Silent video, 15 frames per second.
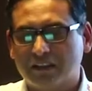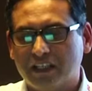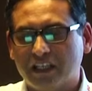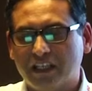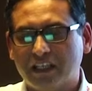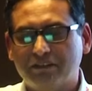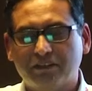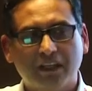
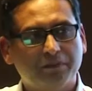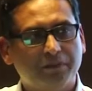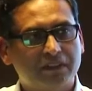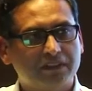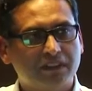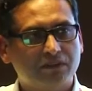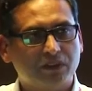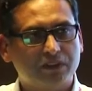
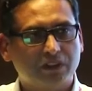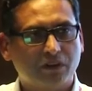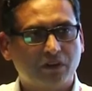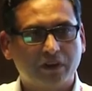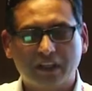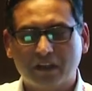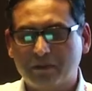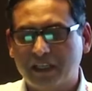85% was
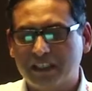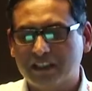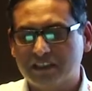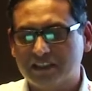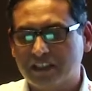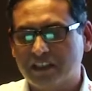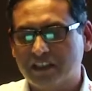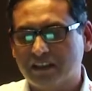accounted by the
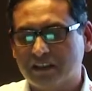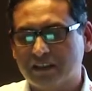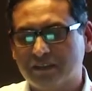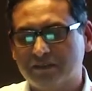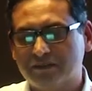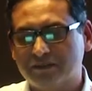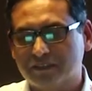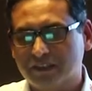China,
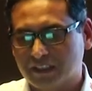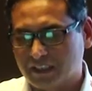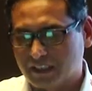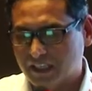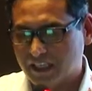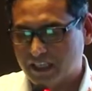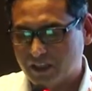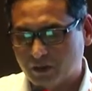
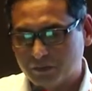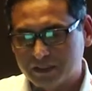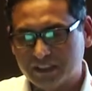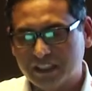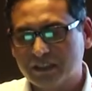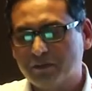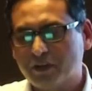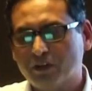and
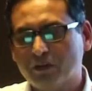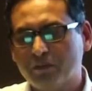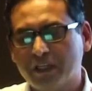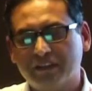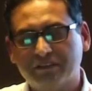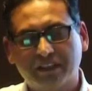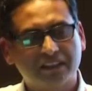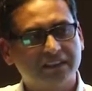domestic module
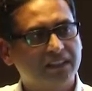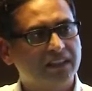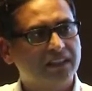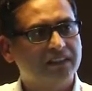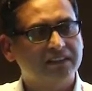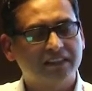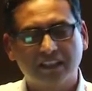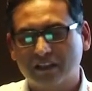manufacturer had
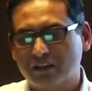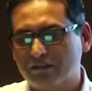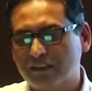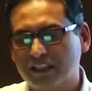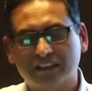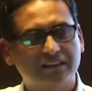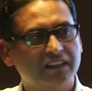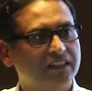a share of
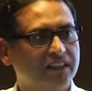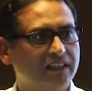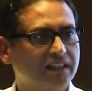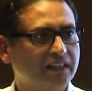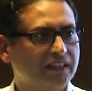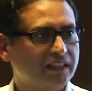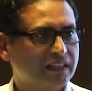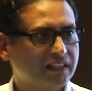less than
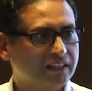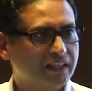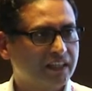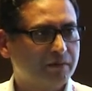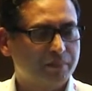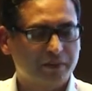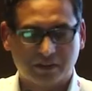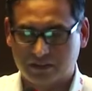
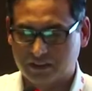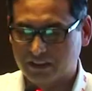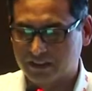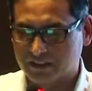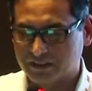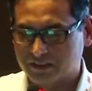10%.